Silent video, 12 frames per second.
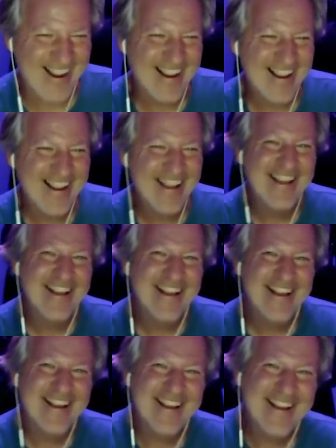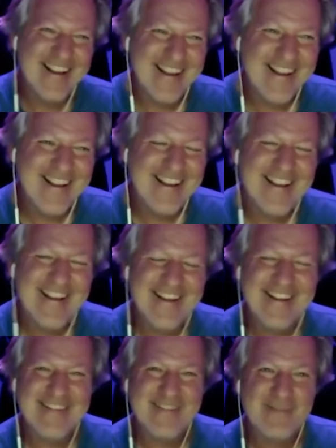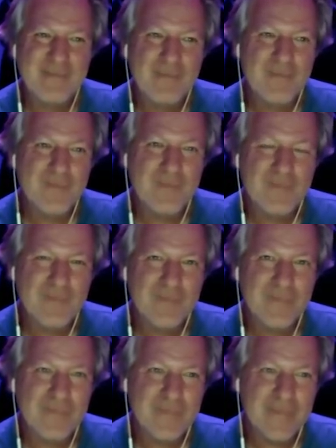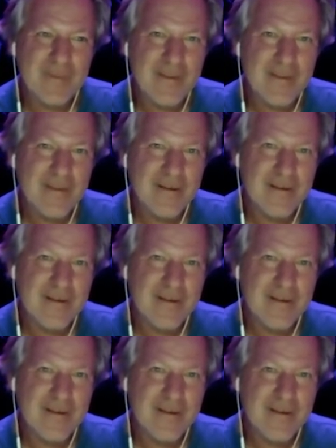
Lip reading: (silent)